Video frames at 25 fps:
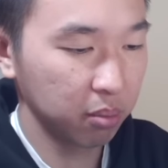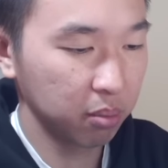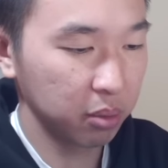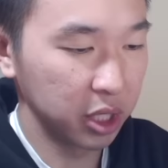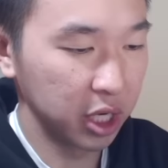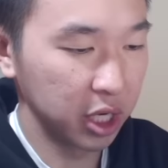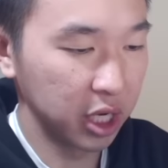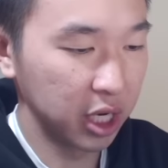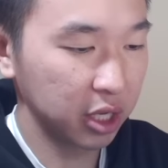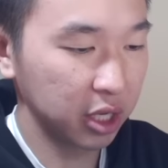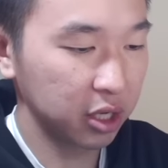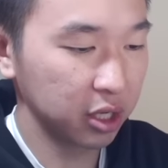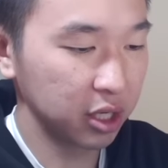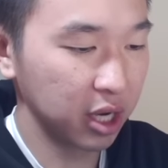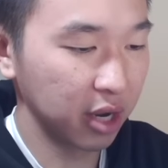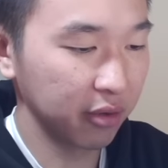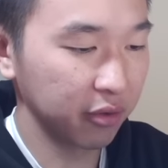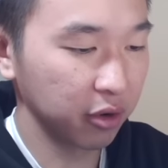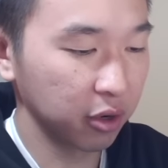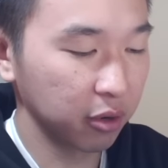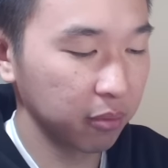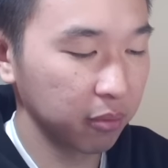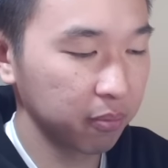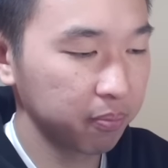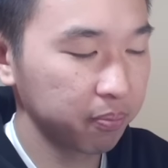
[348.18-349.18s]
Panini could
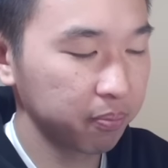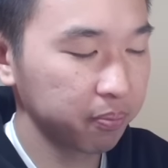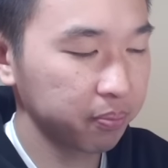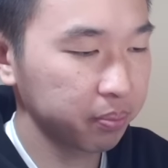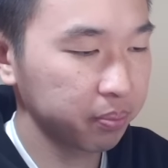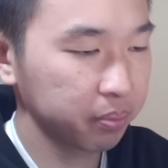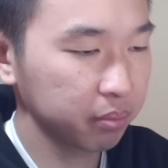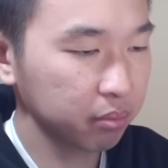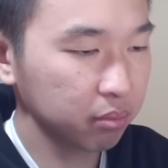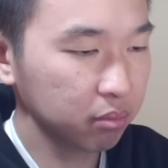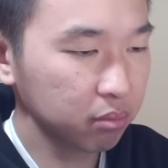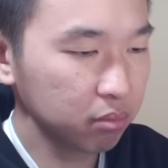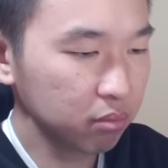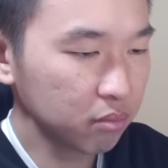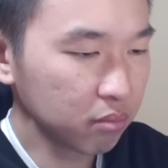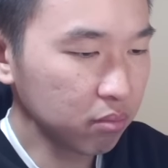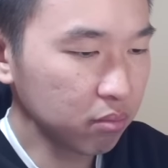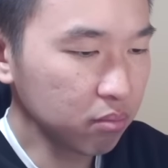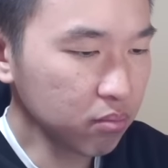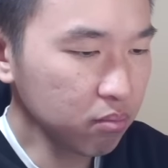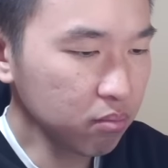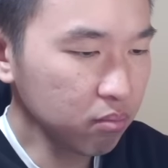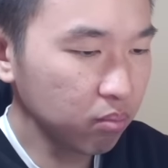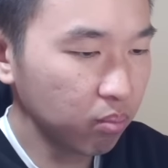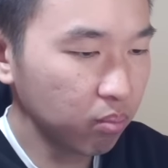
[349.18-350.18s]
never.
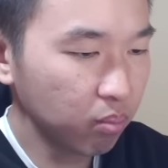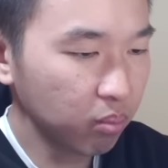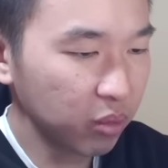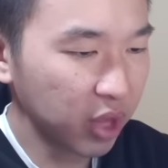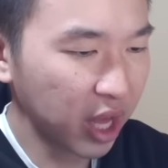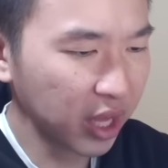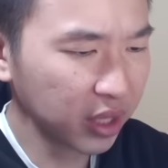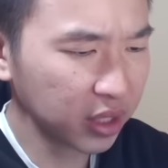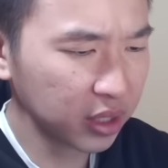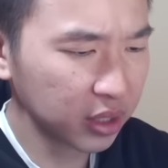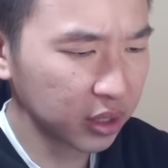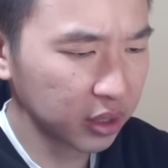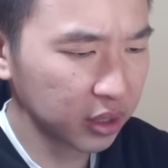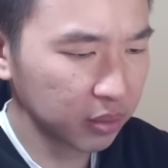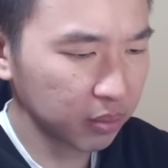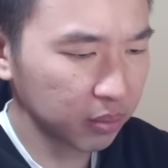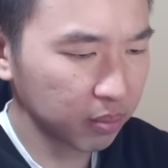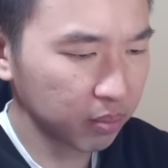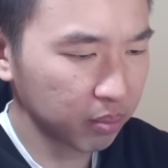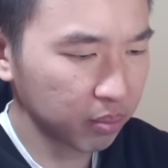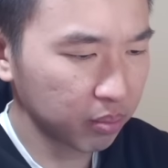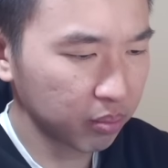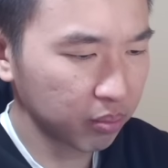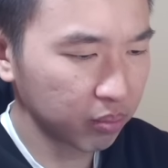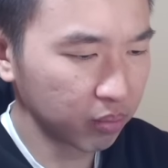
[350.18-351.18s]
That's
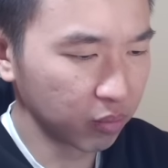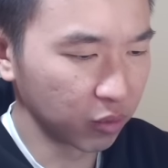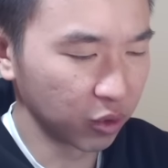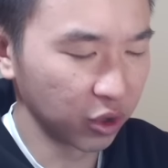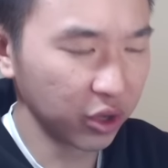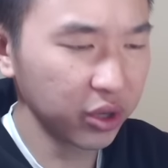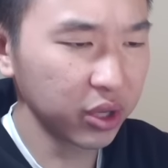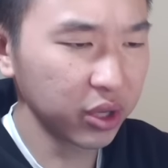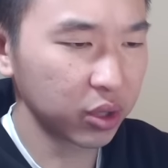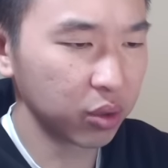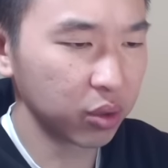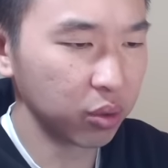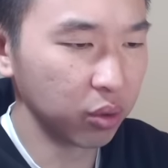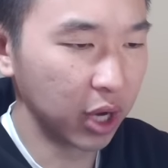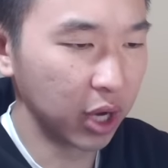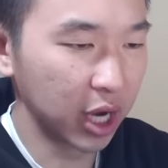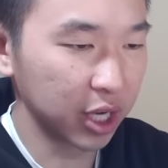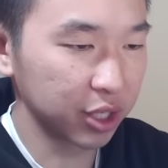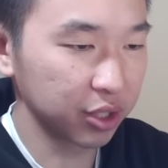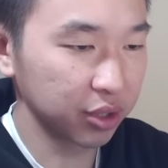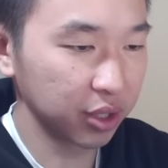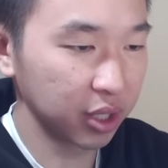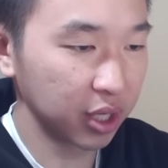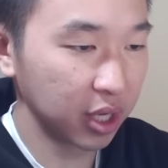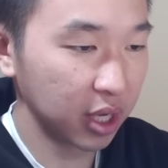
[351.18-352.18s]
really cool,
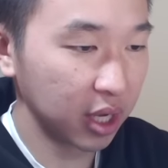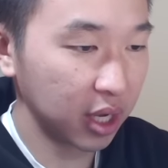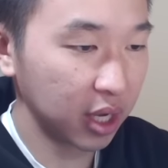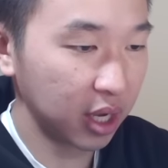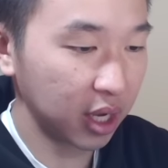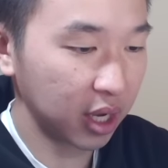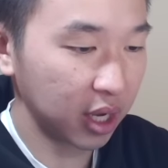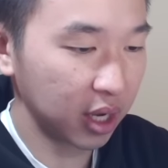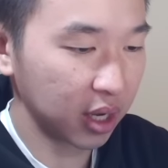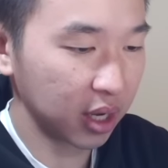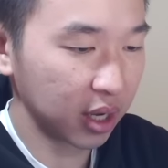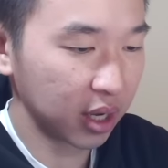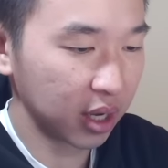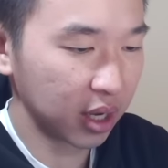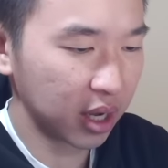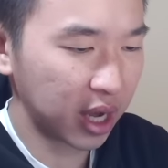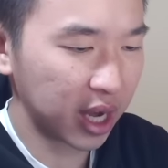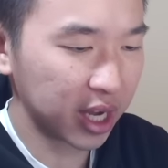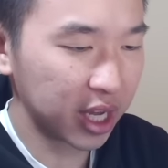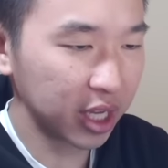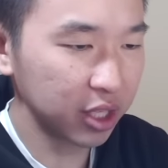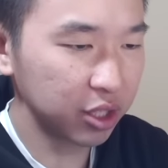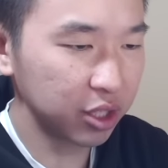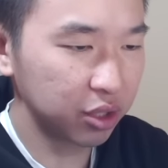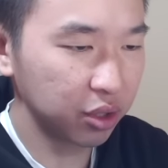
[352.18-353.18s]
actually.
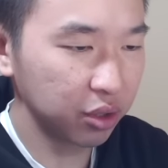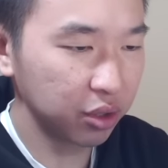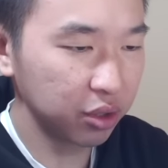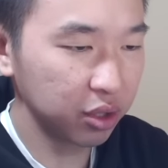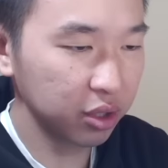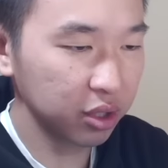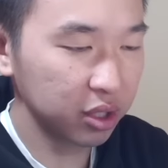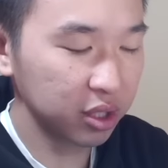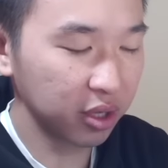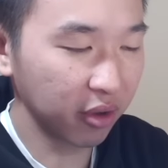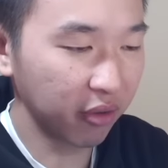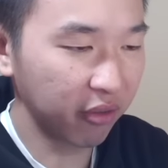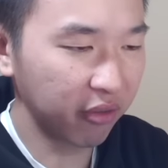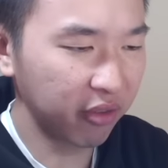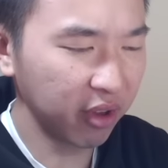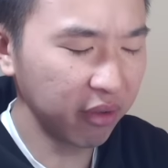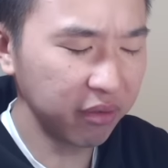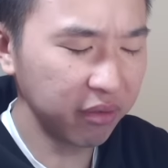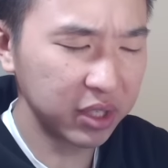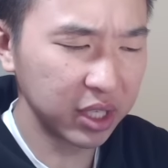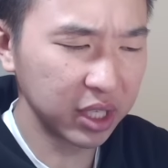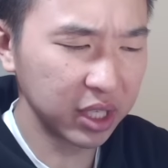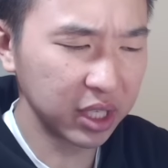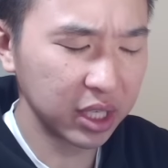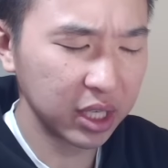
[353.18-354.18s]
Jaquez Jr. to
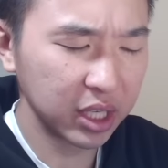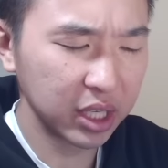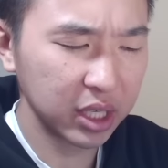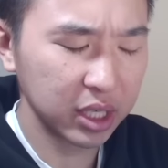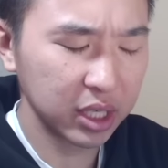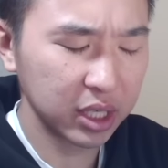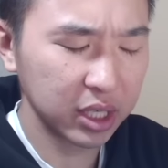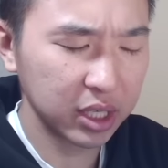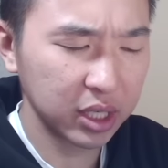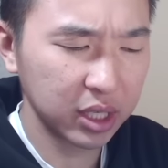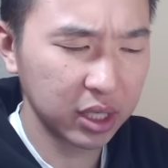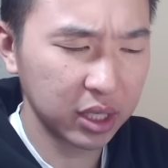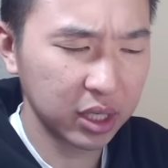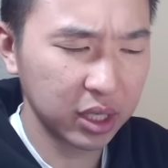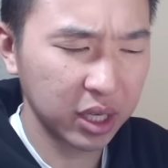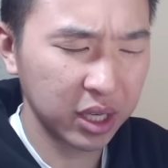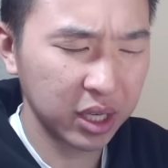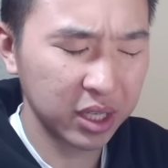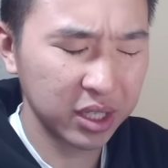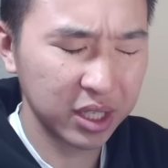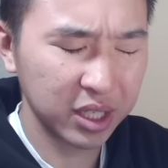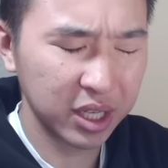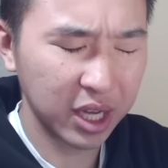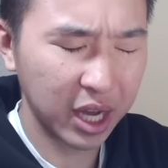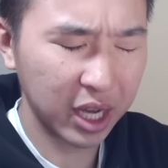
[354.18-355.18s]
50.
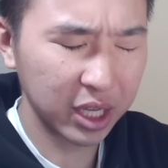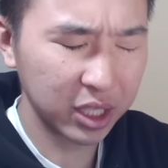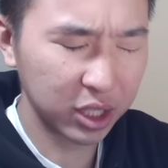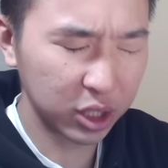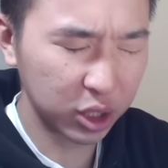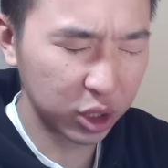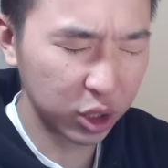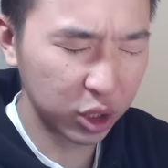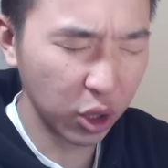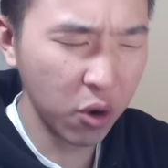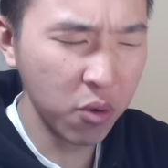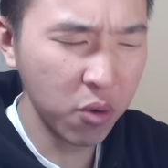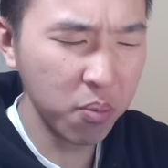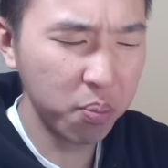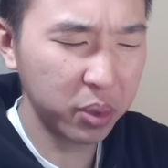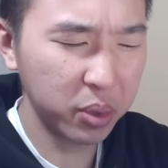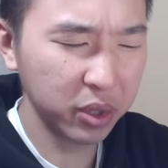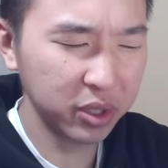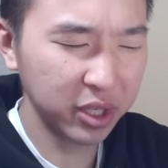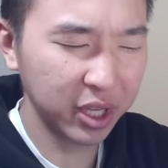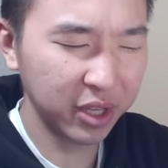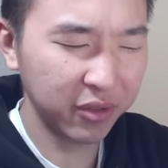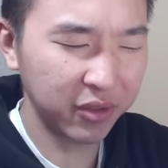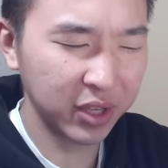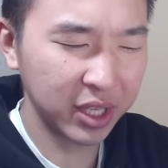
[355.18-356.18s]
I don't
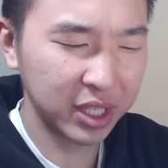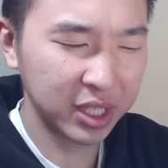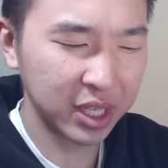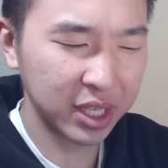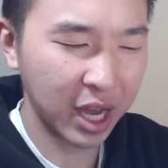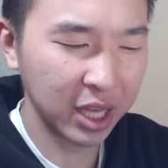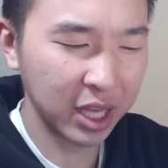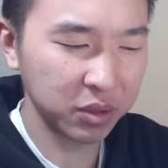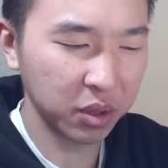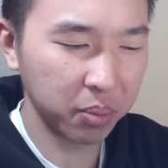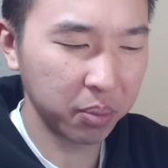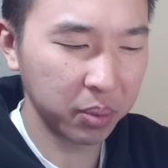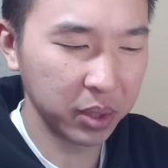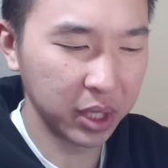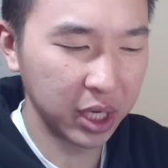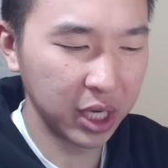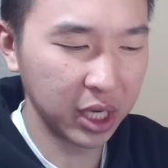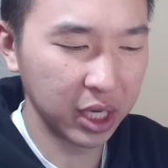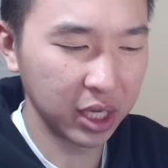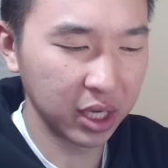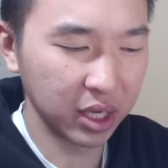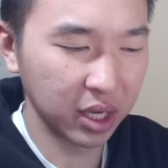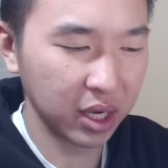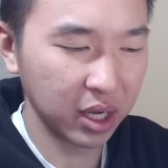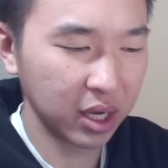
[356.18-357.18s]
believe he signs with
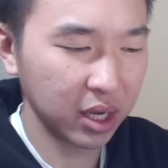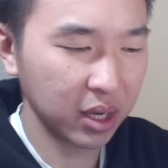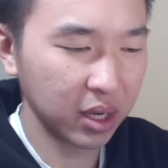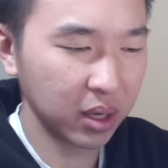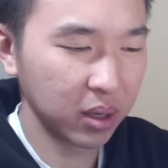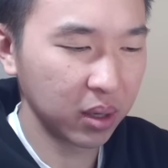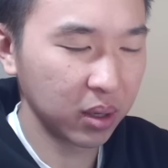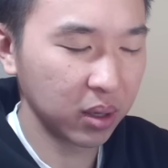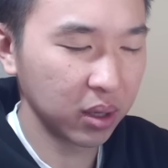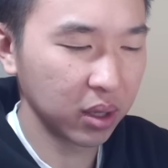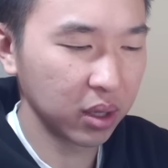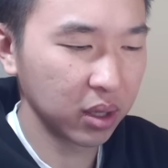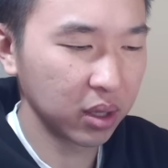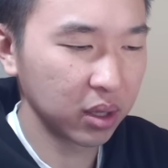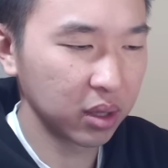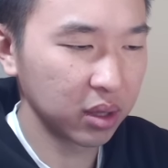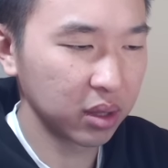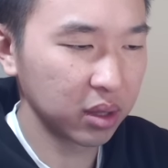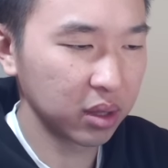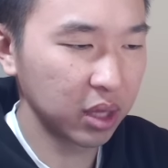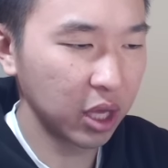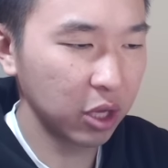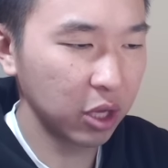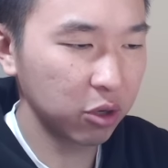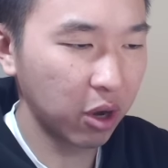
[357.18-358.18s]
Panini.
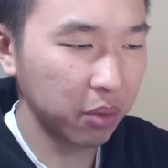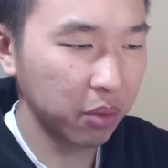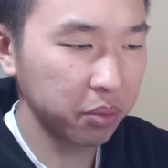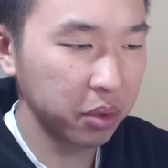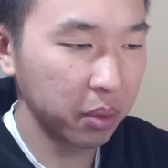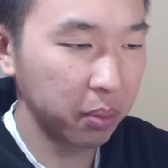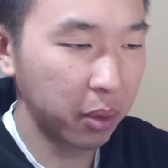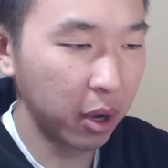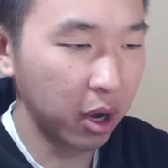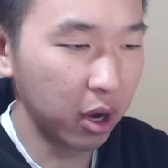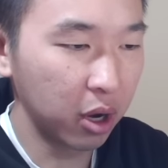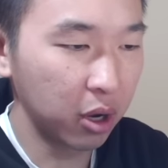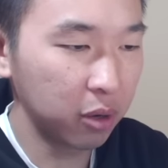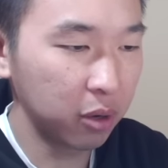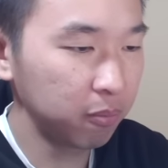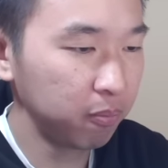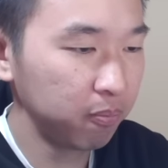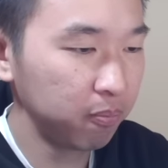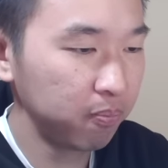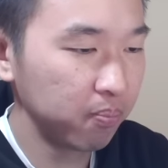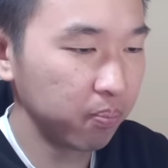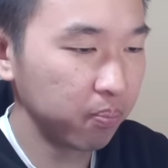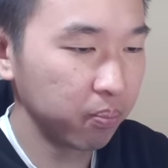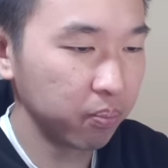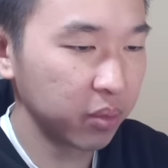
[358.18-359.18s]
They dropped the ball
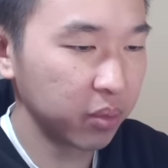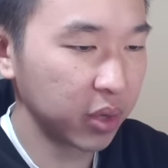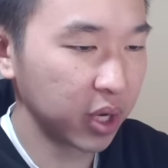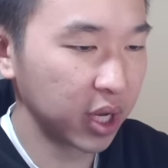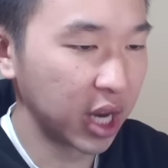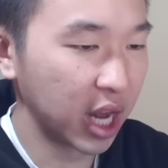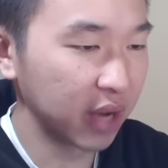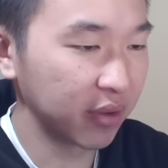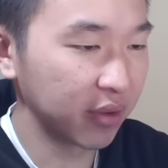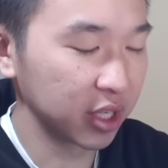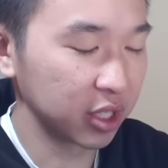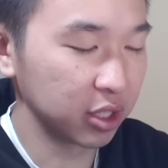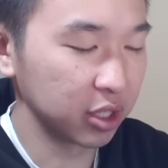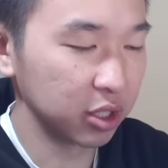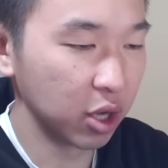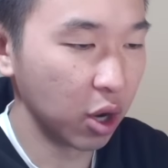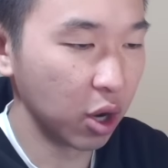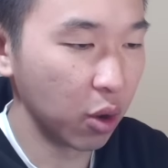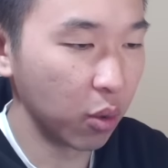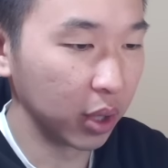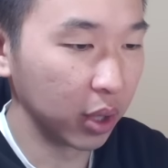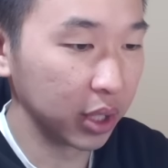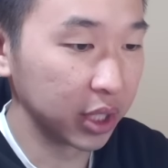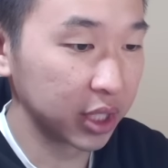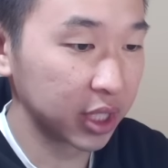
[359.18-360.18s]
and have like
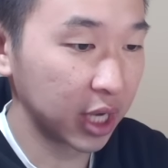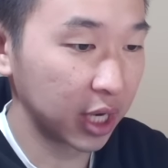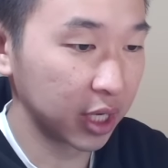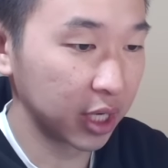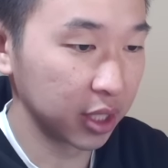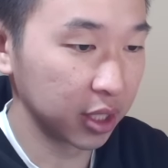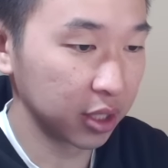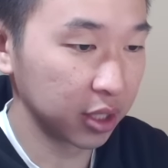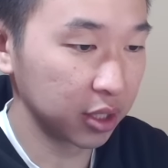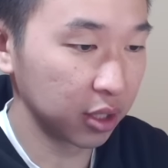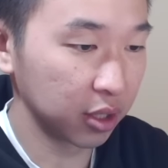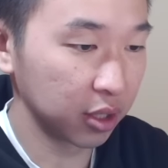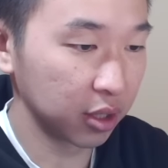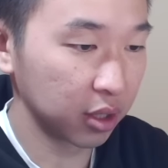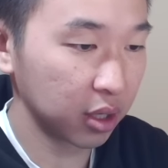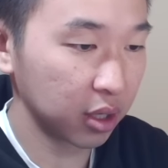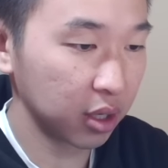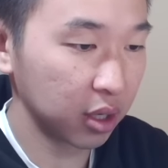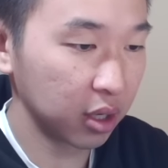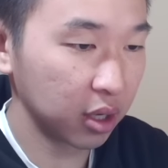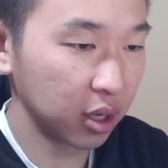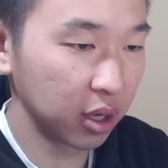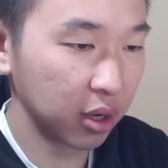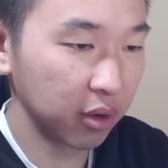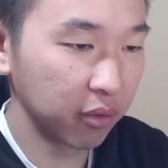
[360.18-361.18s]
no one signing this year.
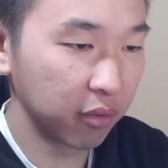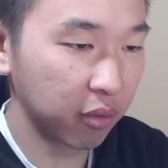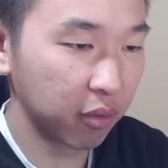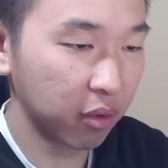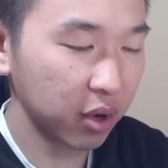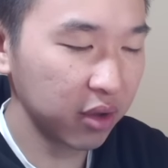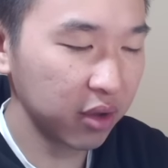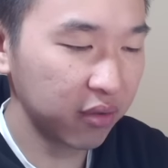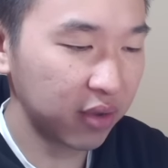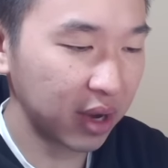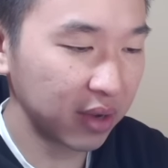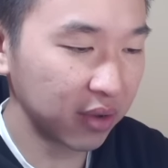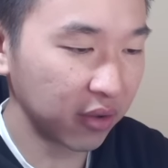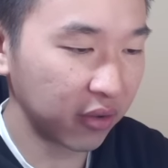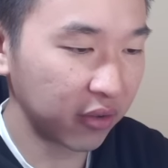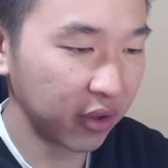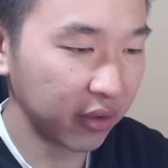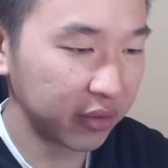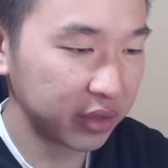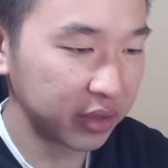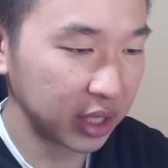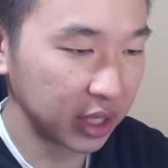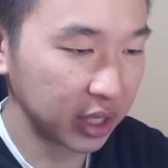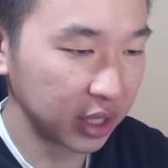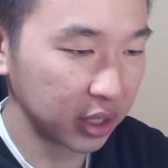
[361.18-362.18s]
45 of
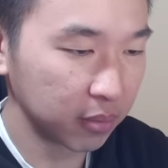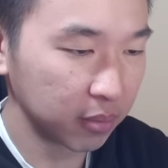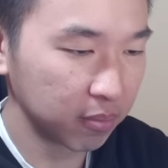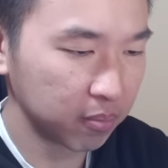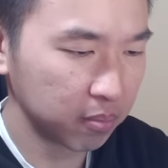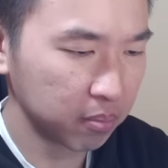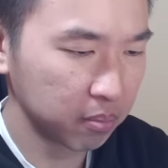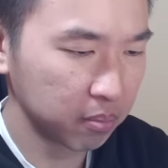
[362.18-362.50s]
50.